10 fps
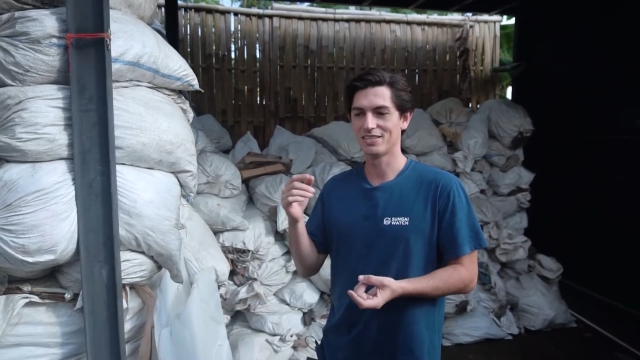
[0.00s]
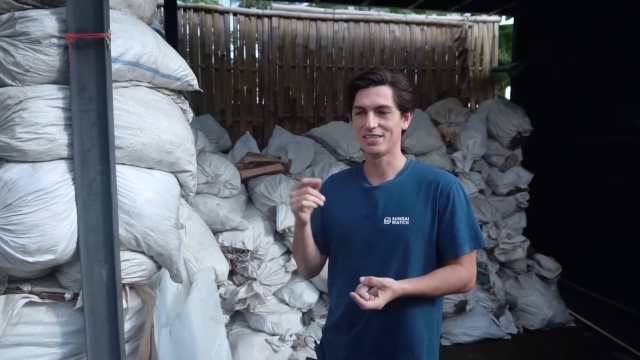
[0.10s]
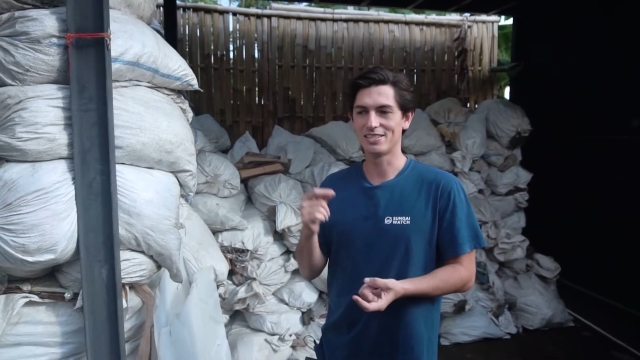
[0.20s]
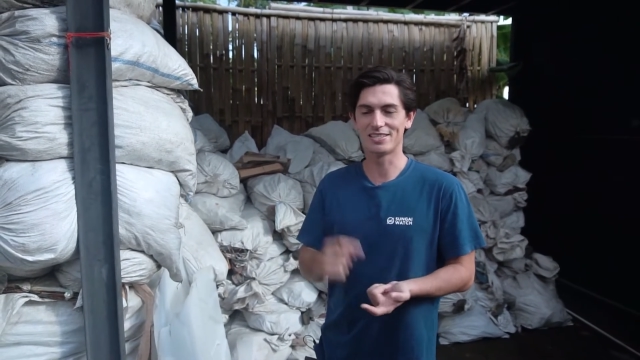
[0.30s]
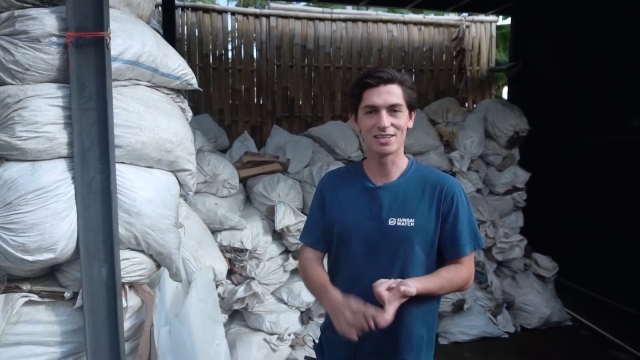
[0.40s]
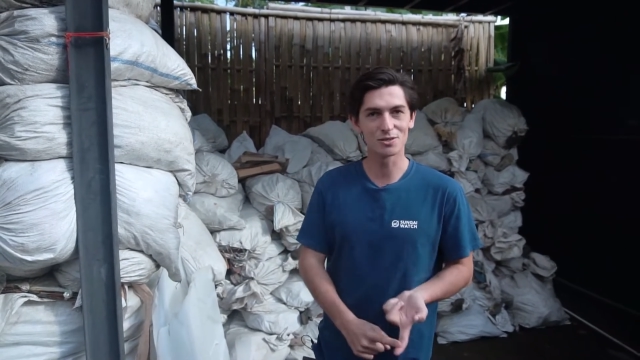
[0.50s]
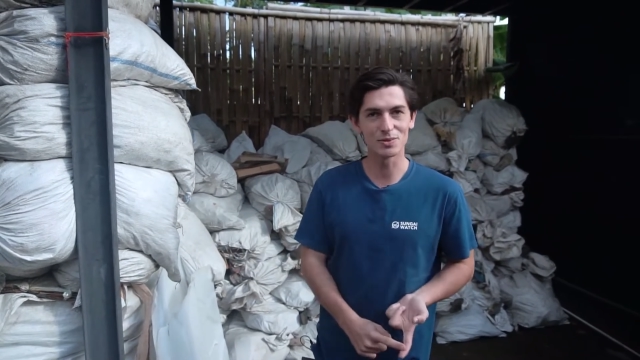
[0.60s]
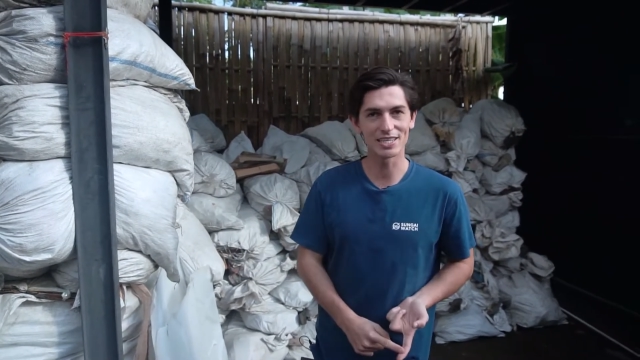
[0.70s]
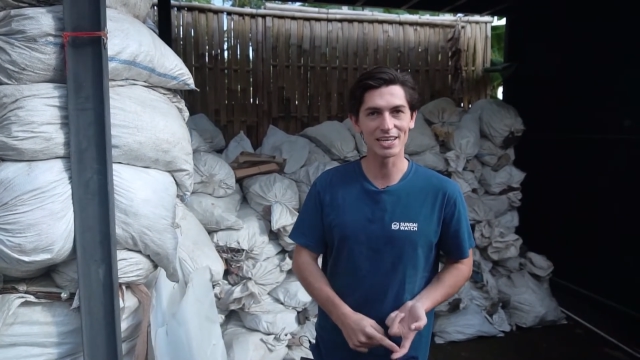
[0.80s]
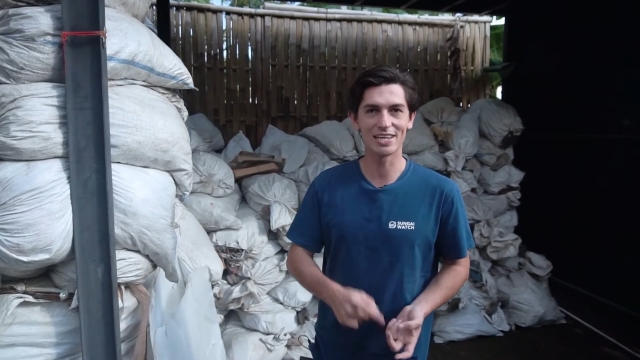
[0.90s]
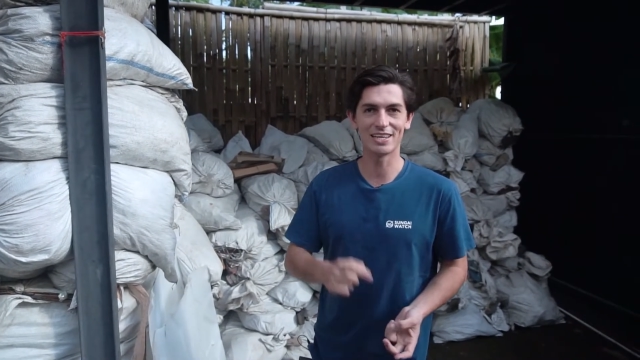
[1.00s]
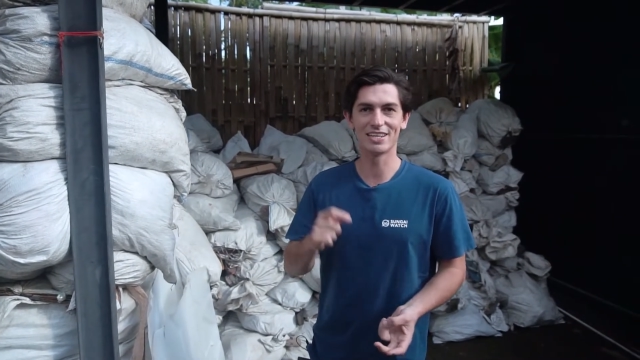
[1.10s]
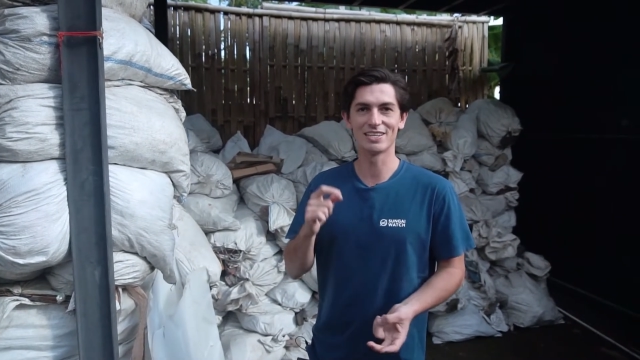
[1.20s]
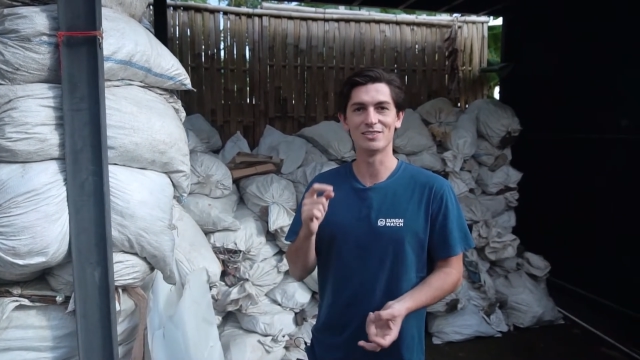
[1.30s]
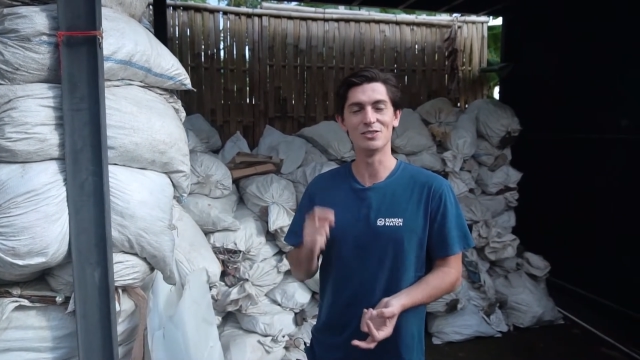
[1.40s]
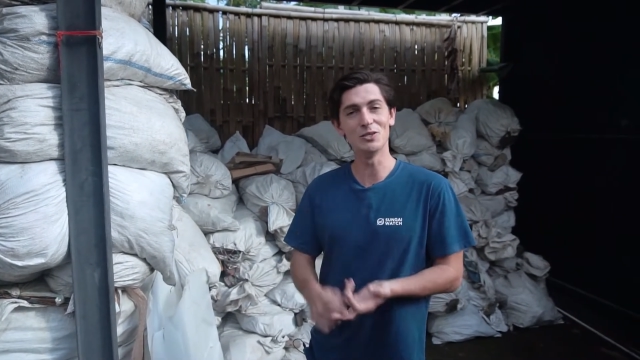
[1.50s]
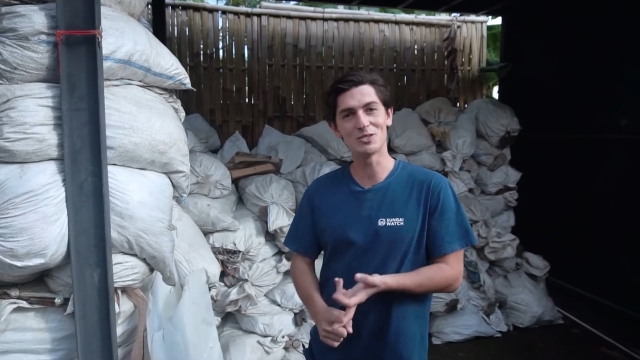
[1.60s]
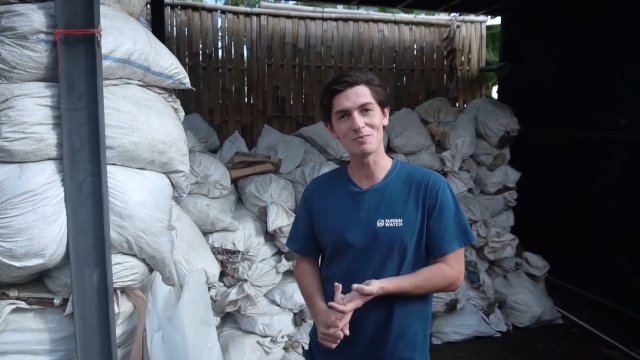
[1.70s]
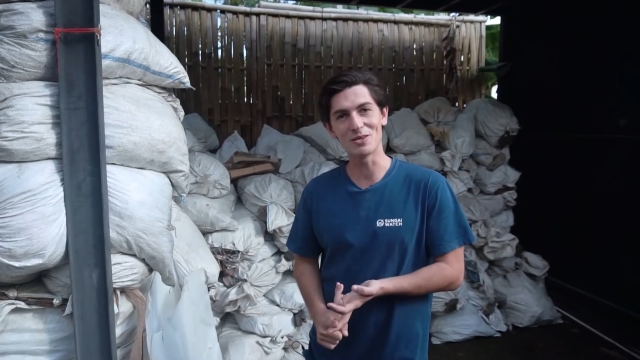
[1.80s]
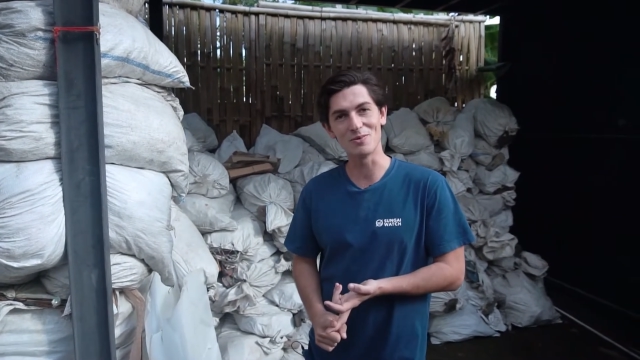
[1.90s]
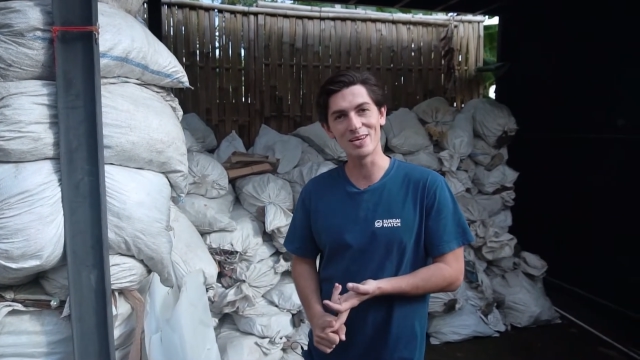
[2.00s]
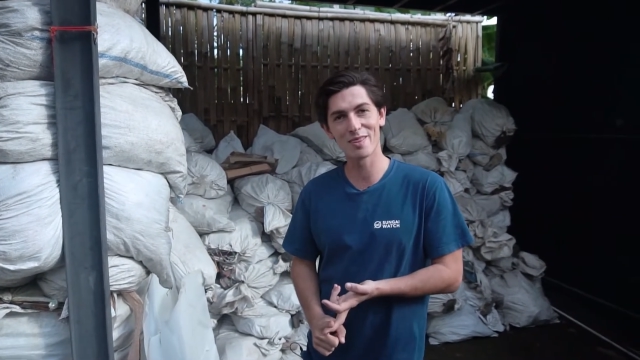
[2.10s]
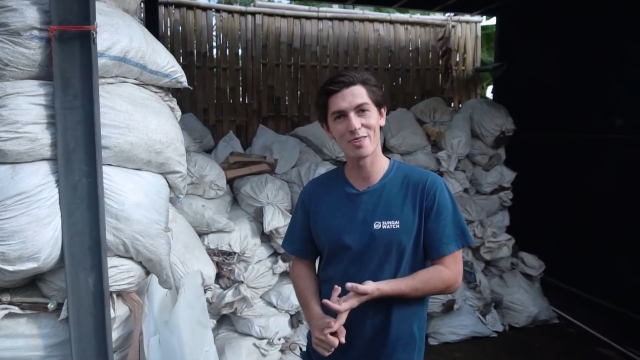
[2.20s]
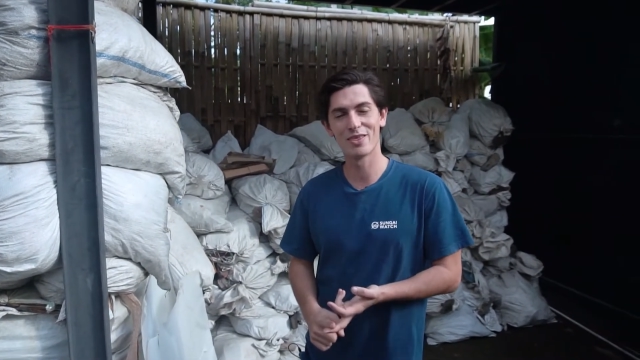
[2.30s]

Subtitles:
sell to recycling, do something with,